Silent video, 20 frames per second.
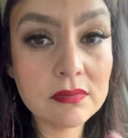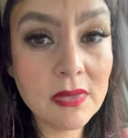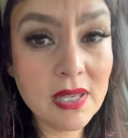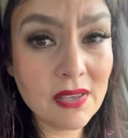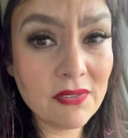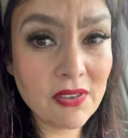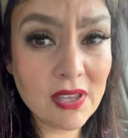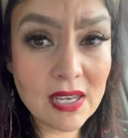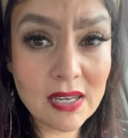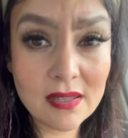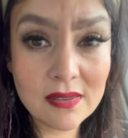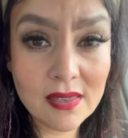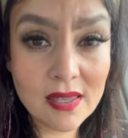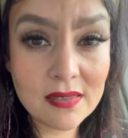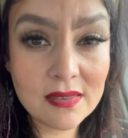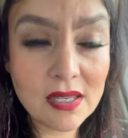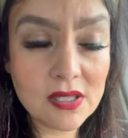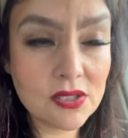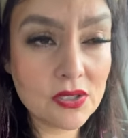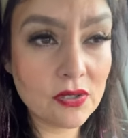If
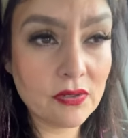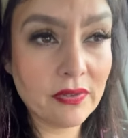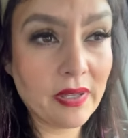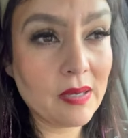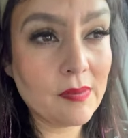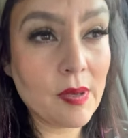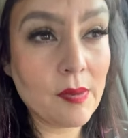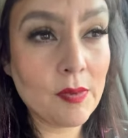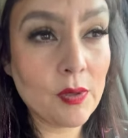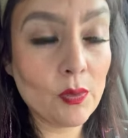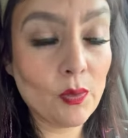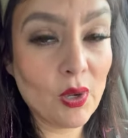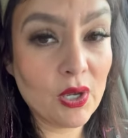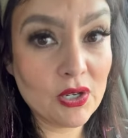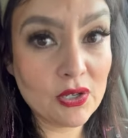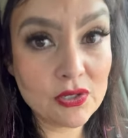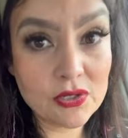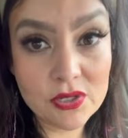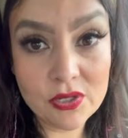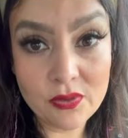anything, they serve like maybe 1
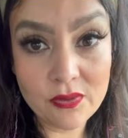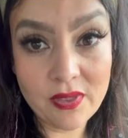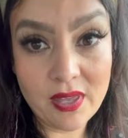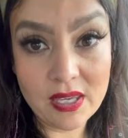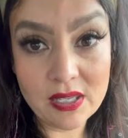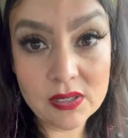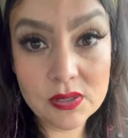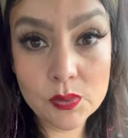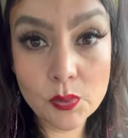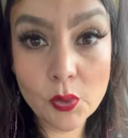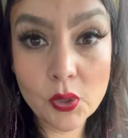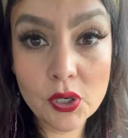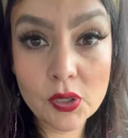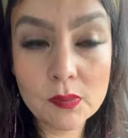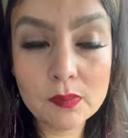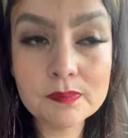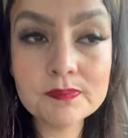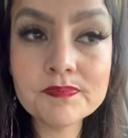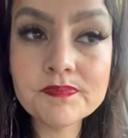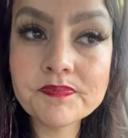or 2 things
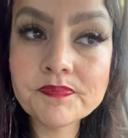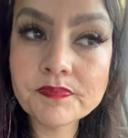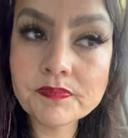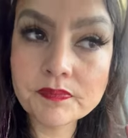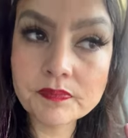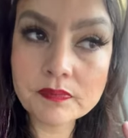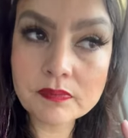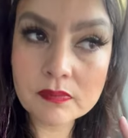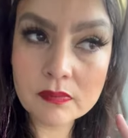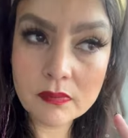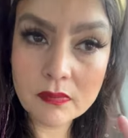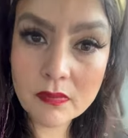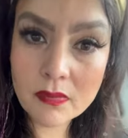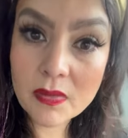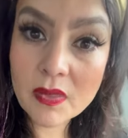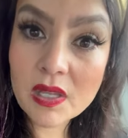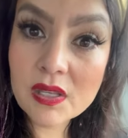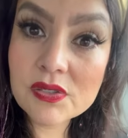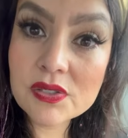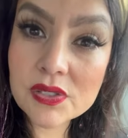warm.
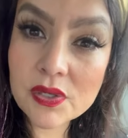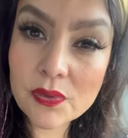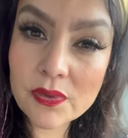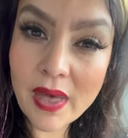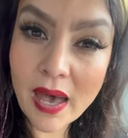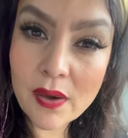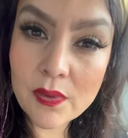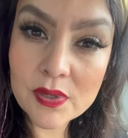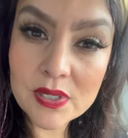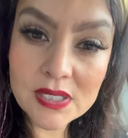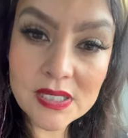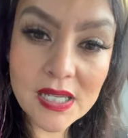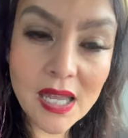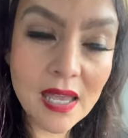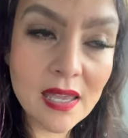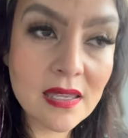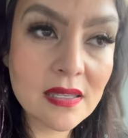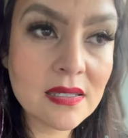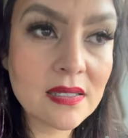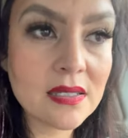So that was
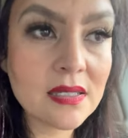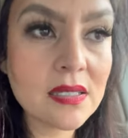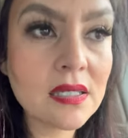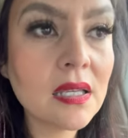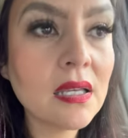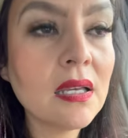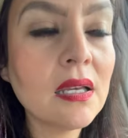nice.